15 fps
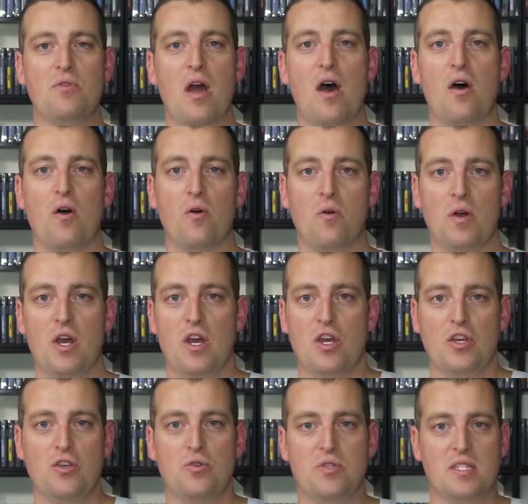know,
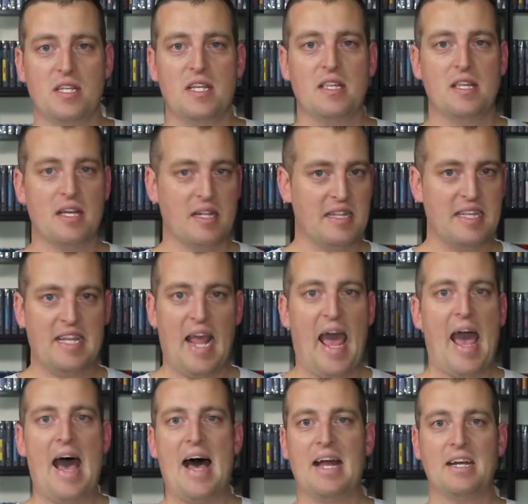you see the
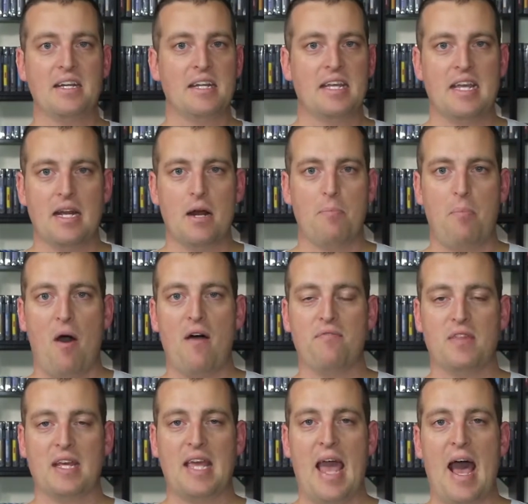dad get up
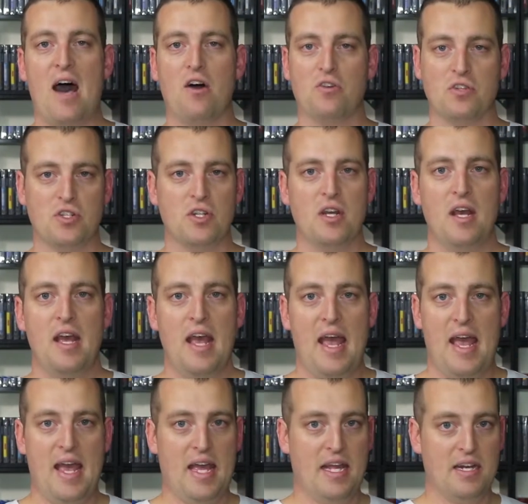off the couch
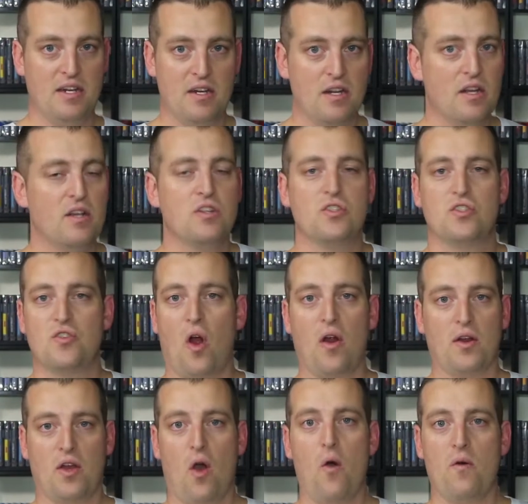and
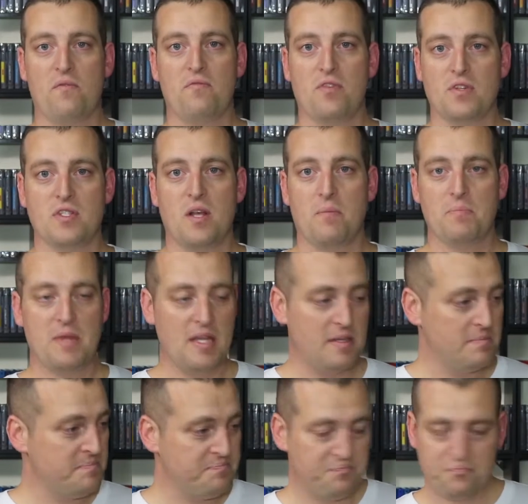start going for
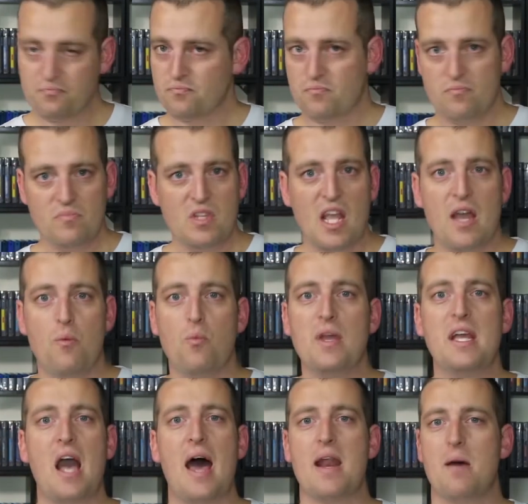something. And we
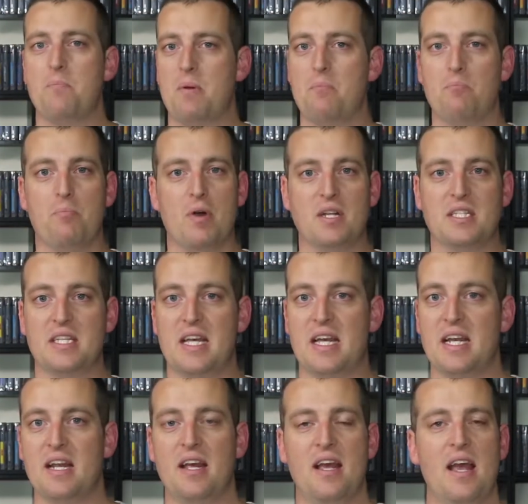got up and booked
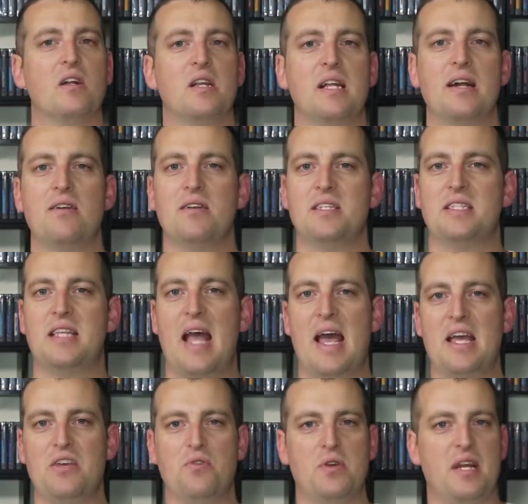it. Clear as
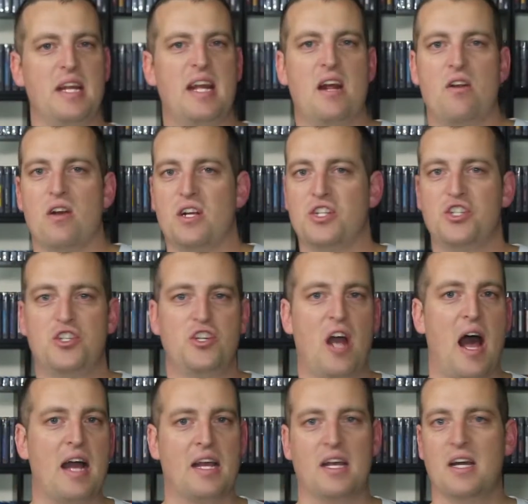day, you could hear a
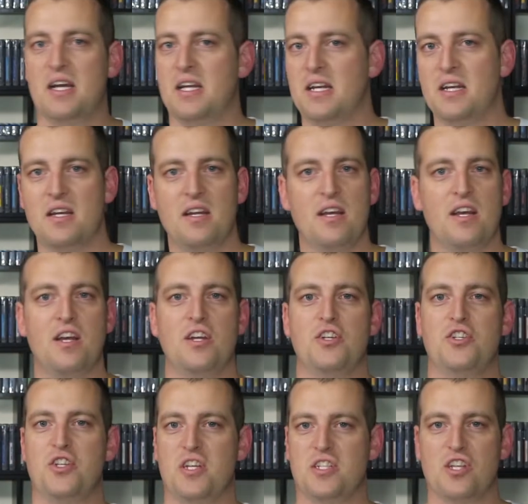shotgun
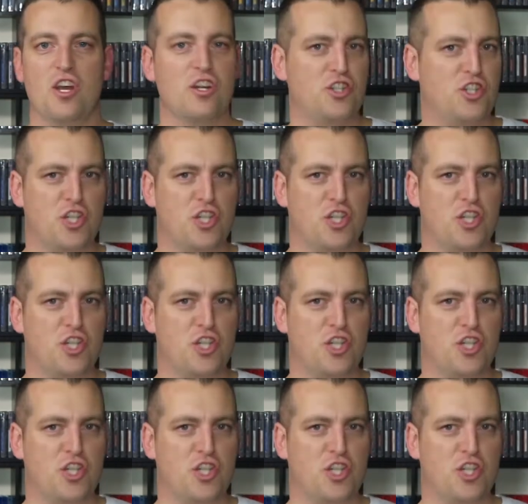just